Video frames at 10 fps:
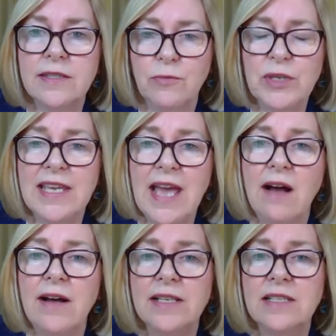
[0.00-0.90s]
with the
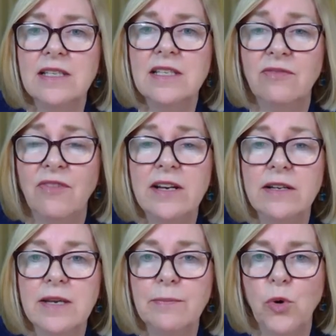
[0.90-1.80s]
allies is
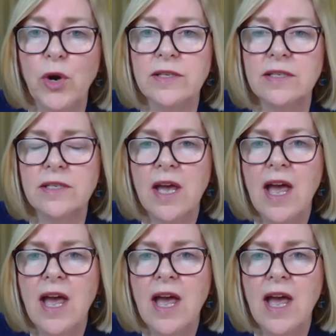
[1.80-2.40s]
vitally important.